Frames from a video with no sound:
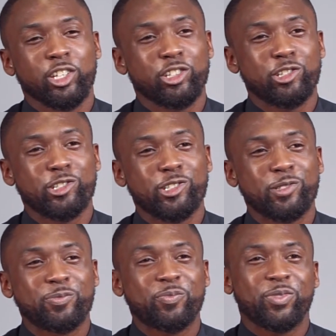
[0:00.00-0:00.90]
So
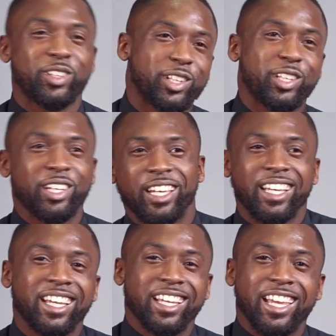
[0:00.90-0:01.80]

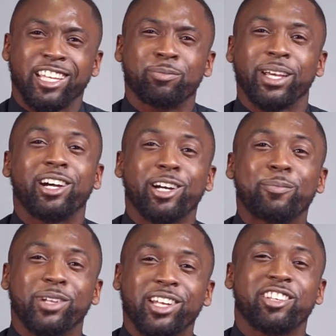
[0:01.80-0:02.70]
expect a
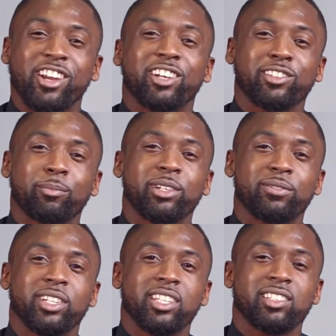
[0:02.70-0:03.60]
couple of tracks on me
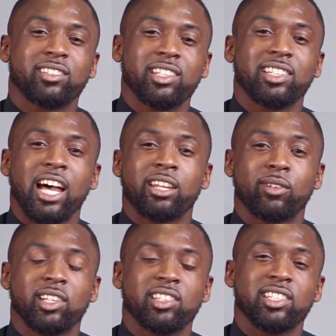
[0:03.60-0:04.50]
for this this
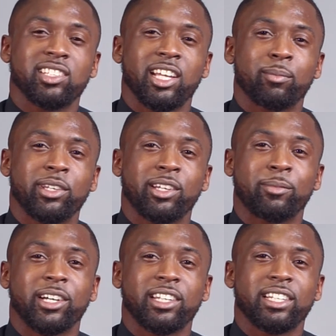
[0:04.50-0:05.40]
carnival season and beyond,
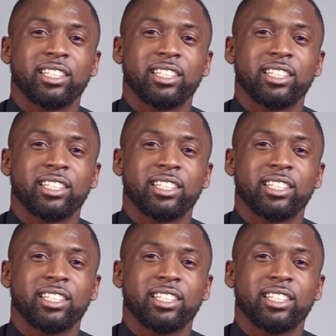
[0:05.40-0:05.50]
man.